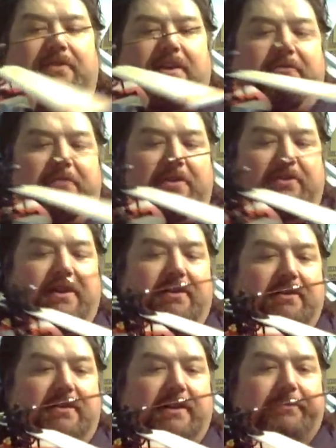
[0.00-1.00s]
Now, real
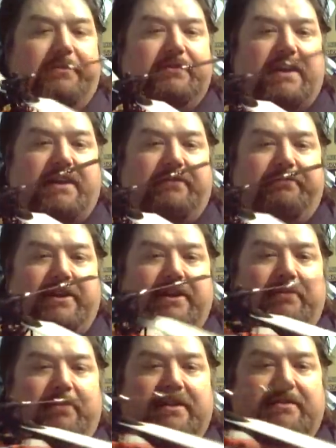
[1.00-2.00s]
helicopters have
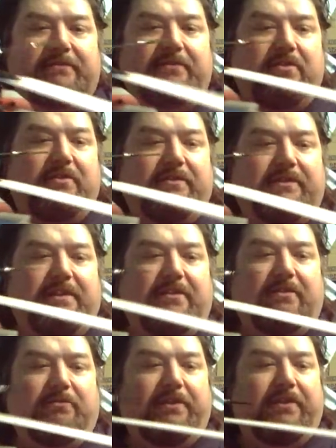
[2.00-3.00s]
many ways of
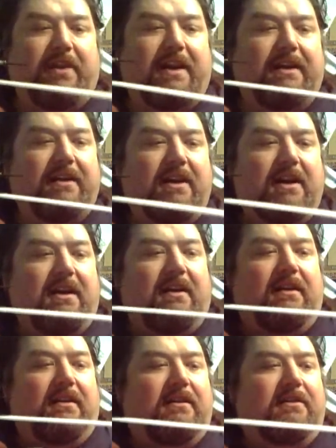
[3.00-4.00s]
dealing with that.
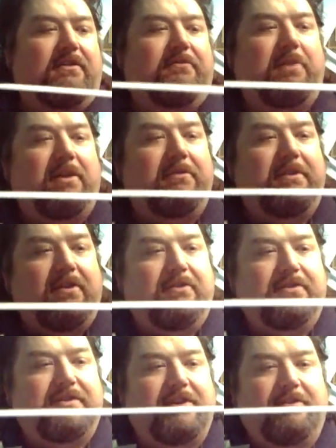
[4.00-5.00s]
You've probably
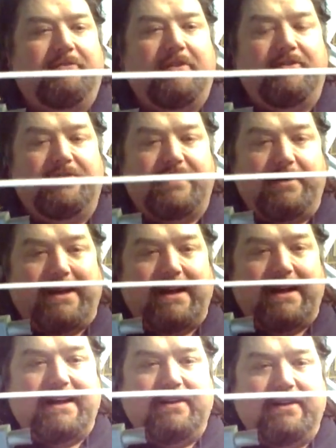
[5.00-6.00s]
noticed tail rotors up
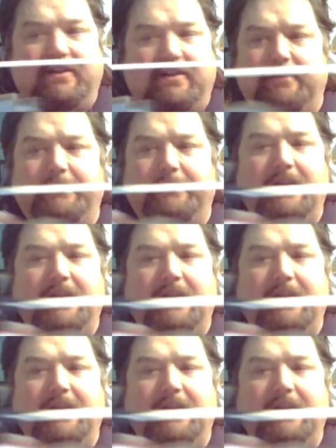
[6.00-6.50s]
high on them.